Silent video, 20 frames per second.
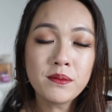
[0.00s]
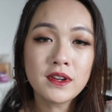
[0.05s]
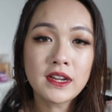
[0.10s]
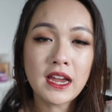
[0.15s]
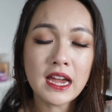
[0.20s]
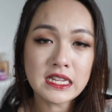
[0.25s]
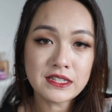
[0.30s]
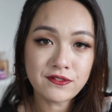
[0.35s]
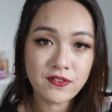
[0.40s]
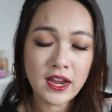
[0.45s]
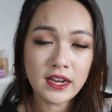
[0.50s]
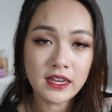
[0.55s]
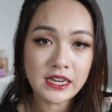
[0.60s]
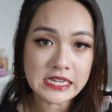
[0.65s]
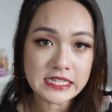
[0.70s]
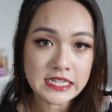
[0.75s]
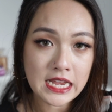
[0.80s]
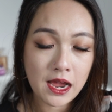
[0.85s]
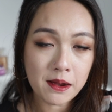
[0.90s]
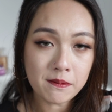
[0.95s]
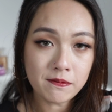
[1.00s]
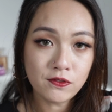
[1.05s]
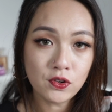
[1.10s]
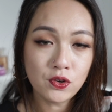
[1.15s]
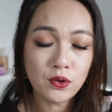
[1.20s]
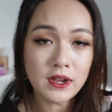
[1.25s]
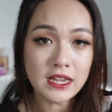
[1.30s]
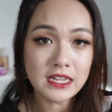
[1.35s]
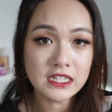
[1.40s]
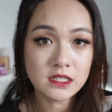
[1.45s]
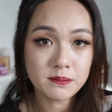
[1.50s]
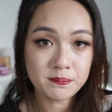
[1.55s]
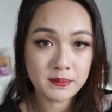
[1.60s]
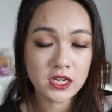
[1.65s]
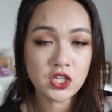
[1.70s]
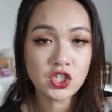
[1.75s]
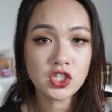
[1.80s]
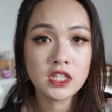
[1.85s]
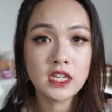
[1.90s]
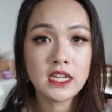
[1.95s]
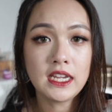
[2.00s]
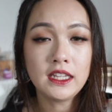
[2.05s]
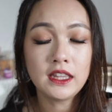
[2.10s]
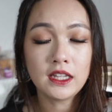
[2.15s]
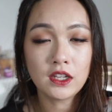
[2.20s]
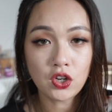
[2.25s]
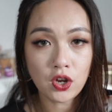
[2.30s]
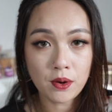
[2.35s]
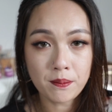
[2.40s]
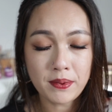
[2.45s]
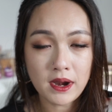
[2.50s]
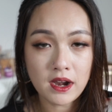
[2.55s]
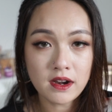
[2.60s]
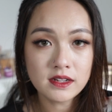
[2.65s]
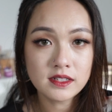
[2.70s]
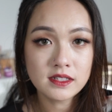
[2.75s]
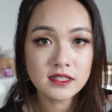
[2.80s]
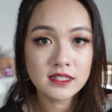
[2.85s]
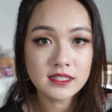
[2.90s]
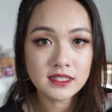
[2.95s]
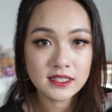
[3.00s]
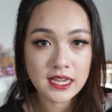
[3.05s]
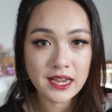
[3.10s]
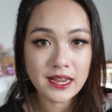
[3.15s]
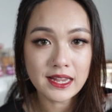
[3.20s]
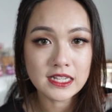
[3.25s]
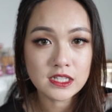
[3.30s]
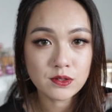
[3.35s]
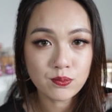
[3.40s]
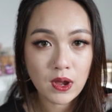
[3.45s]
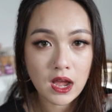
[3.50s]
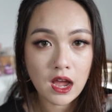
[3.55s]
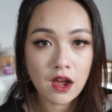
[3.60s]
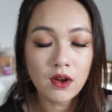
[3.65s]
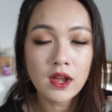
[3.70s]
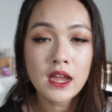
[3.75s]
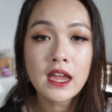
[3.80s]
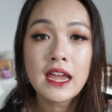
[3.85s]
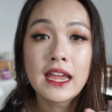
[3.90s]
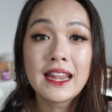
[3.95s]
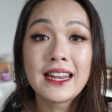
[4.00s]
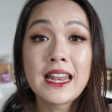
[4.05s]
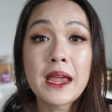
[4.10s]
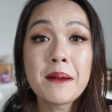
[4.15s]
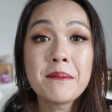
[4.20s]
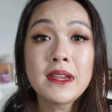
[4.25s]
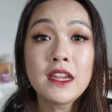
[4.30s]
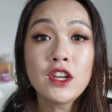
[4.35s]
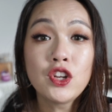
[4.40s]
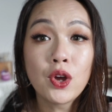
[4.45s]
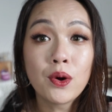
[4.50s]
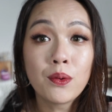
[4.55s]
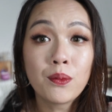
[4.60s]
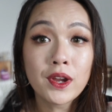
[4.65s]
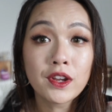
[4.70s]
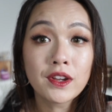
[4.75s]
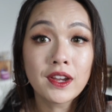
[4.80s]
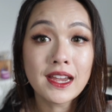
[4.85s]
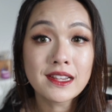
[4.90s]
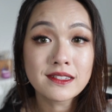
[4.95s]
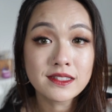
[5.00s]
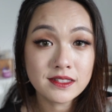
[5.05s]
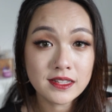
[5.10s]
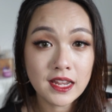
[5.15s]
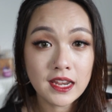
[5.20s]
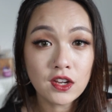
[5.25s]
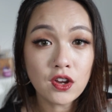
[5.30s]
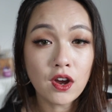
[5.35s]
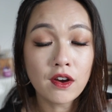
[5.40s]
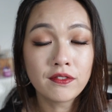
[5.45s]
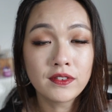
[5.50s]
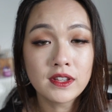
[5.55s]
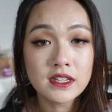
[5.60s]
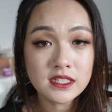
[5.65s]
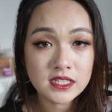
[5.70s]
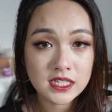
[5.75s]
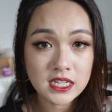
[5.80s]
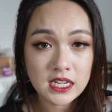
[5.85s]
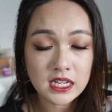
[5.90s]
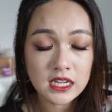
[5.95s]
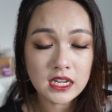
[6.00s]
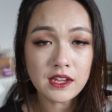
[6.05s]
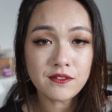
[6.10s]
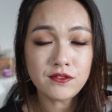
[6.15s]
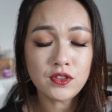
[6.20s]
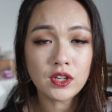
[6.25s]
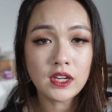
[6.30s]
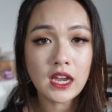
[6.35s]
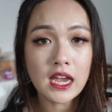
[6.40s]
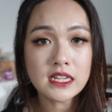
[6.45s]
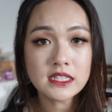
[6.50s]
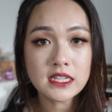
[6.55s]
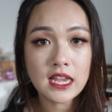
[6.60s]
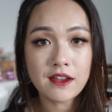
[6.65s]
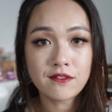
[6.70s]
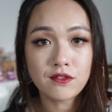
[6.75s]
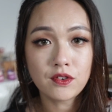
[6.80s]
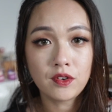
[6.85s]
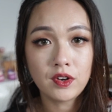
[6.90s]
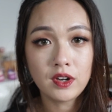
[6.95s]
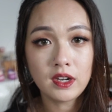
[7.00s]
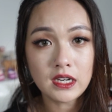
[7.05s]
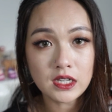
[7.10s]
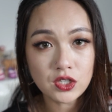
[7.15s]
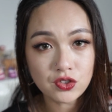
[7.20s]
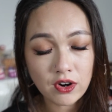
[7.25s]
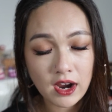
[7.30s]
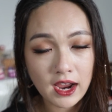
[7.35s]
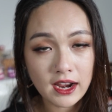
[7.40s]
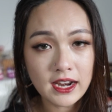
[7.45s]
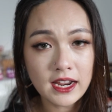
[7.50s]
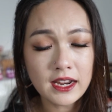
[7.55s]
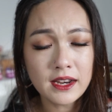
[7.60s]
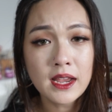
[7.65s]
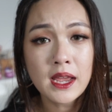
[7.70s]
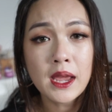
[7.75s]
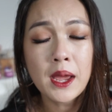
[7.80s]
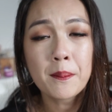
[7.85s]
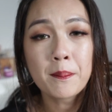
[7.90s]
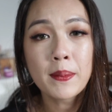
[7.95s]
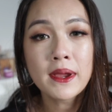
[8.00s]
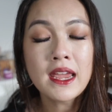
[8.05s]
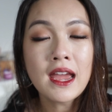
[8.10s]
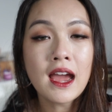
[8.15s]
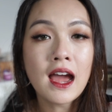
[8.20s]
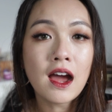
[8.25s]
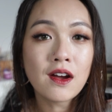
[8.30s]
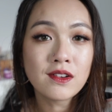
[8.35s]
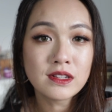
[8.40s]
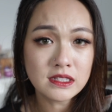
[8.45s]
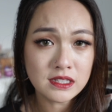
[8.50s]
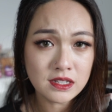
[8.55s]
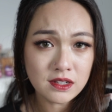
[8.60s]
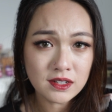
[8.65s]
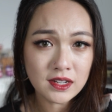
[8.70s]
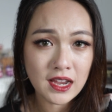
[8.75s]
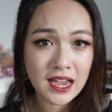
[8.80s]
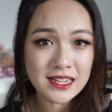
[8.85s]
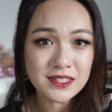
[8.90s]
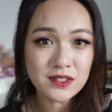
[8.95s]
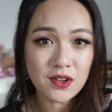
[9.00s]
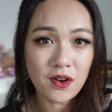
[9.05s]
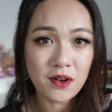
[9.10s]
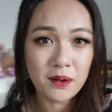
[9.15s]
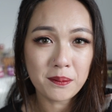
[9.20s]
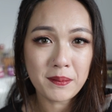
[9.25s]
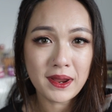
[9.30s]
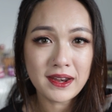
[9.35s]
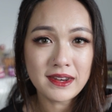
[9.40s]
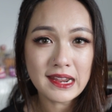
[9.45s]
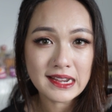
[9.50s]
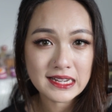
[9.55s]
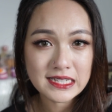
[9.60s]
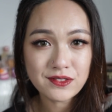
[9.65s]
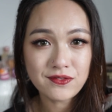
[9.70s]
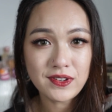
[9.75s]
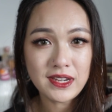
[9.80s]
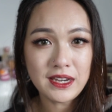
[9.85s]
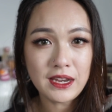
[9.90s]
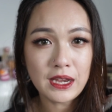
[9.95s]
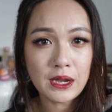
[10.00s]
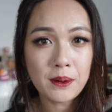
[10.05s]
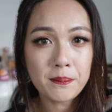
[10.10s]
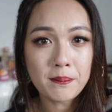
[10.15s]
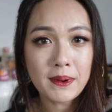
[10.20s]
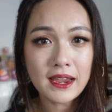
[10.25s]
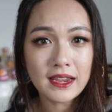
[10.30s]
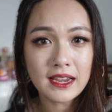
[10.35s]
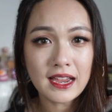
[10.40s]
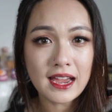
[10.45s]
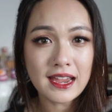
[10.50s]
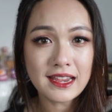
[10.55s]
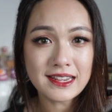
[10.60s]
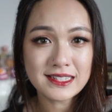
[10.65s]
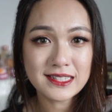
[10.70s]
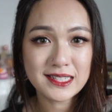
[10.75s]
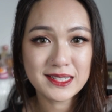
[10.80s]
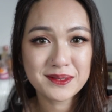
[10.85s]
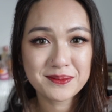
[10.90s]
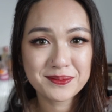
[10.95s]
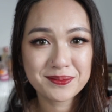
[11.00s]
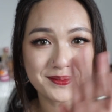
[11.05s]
you guys find these helpful, especially the comparison side as well. Let me know what you guys think of this tint if you guys have already tried it. But yeah, I'll see you guys on my next video. Bye guys!